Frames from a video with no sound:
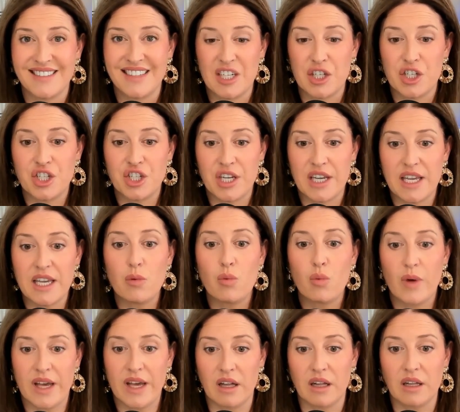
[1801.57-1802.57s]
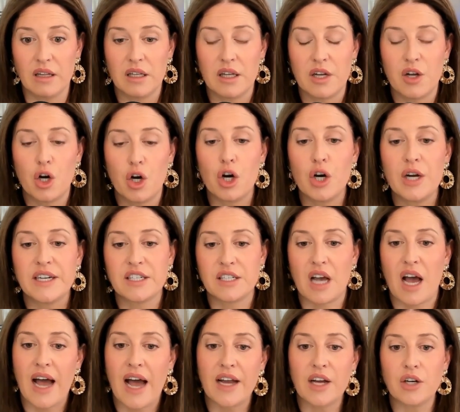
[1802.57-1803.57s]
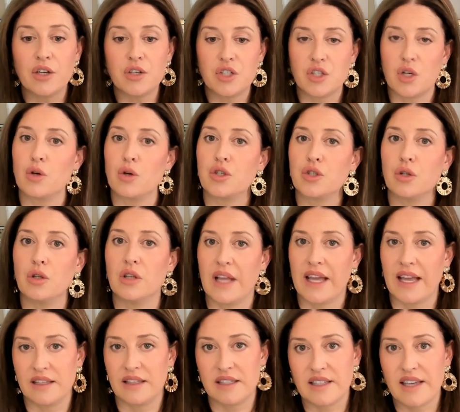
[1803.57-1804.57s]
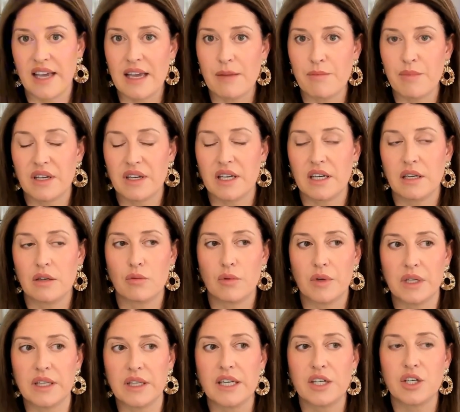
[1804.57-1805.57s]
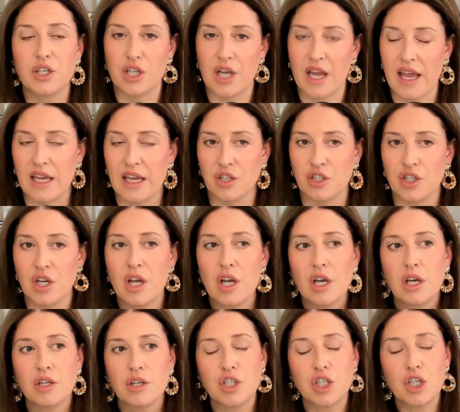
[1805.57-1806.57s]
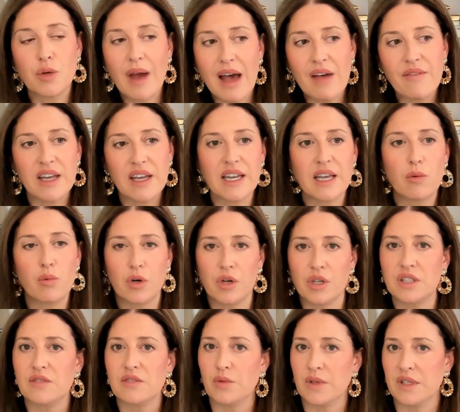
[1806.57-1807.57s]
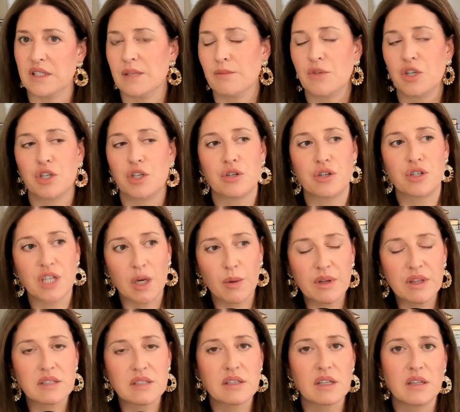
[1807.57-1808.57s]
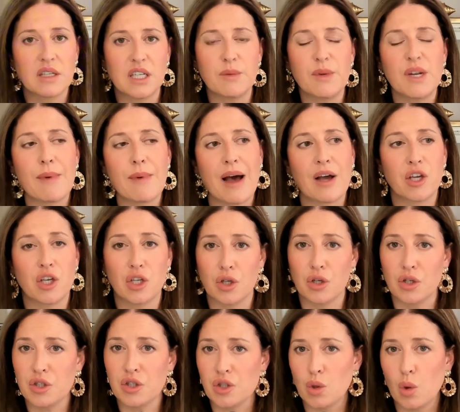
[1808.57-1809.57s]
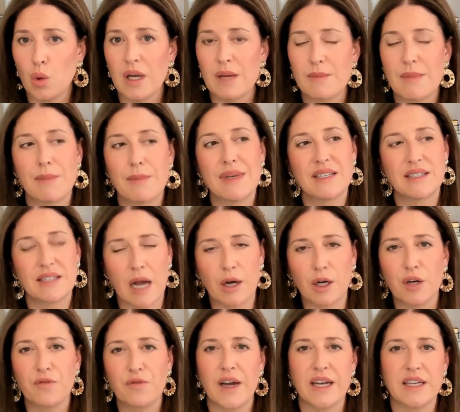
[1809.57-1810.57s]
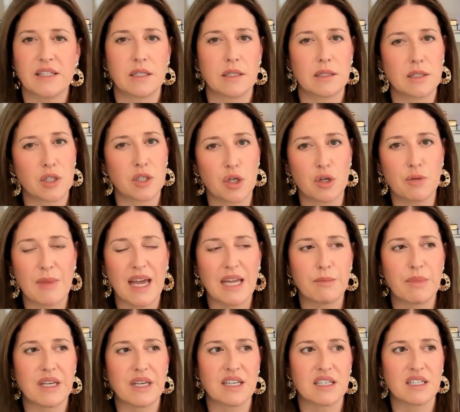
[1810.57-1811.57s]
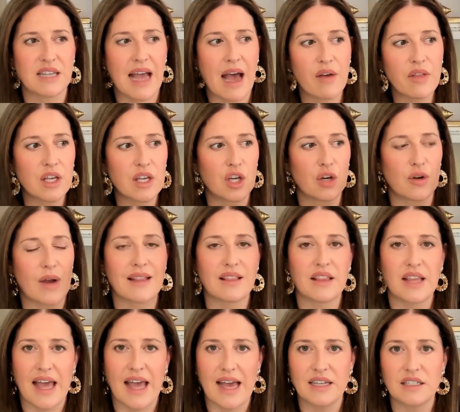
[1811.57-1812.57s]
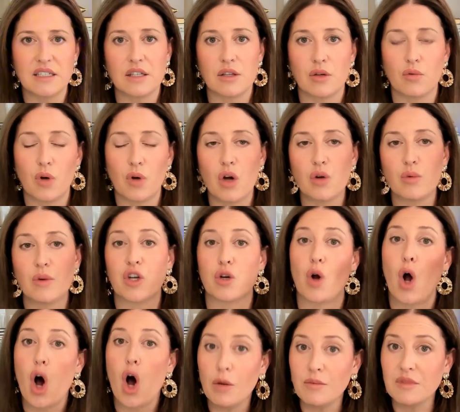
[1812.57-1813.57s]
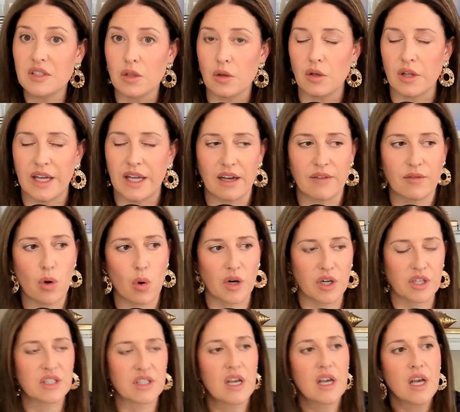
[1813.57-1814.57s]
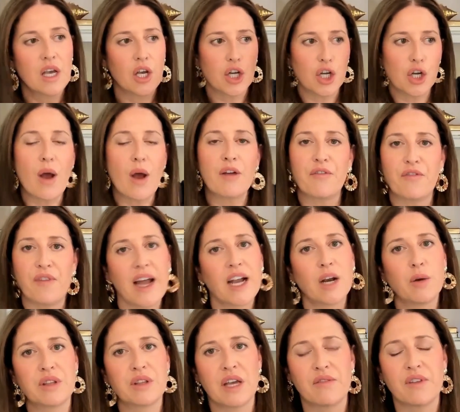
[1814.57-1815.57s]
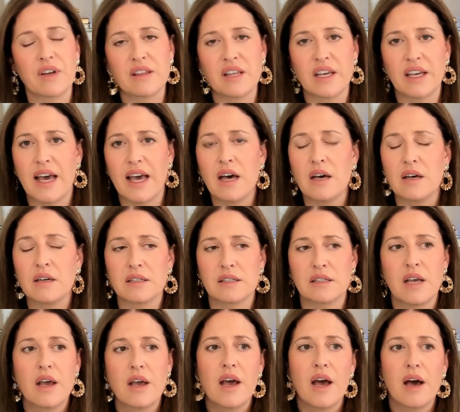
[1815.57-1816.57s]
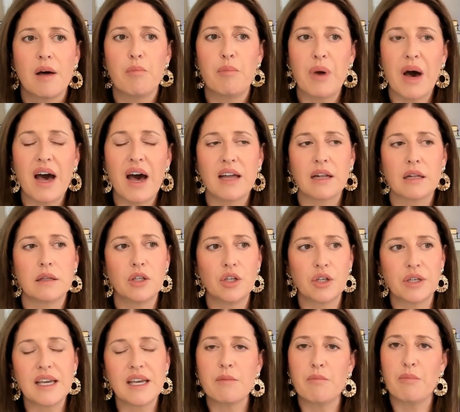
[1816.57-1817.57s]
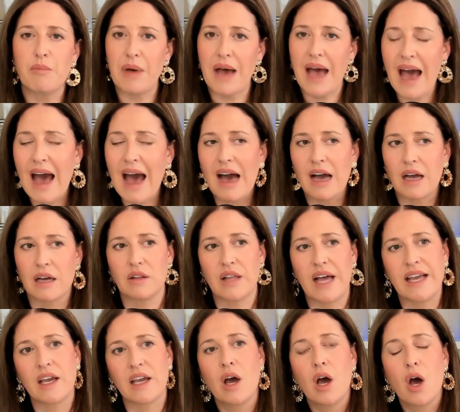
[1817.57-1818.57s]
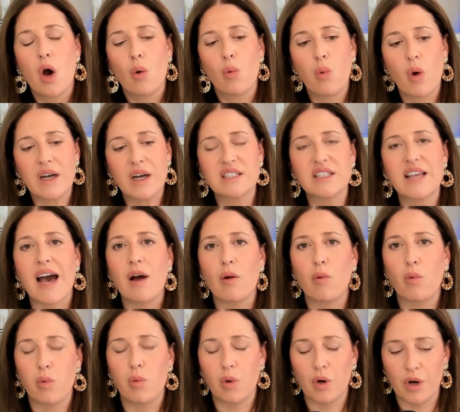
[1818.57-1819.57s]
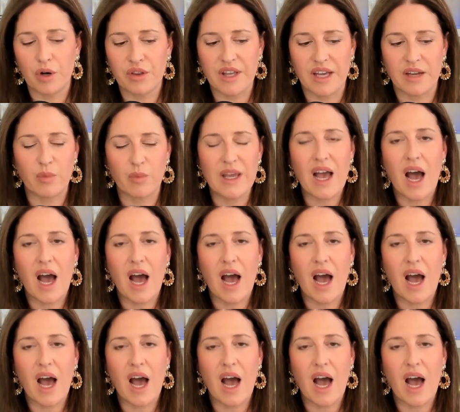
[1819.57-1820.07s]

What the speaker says: She will. Her entire social landscape can really change. Do you have any words of wisdom? Could you share with us a little bit about your story, maybe sacrifices you made? Because now that you're at the end of the road with your homeschooling, of course, you're on fire with everything else. But looking back, like, was that worth it?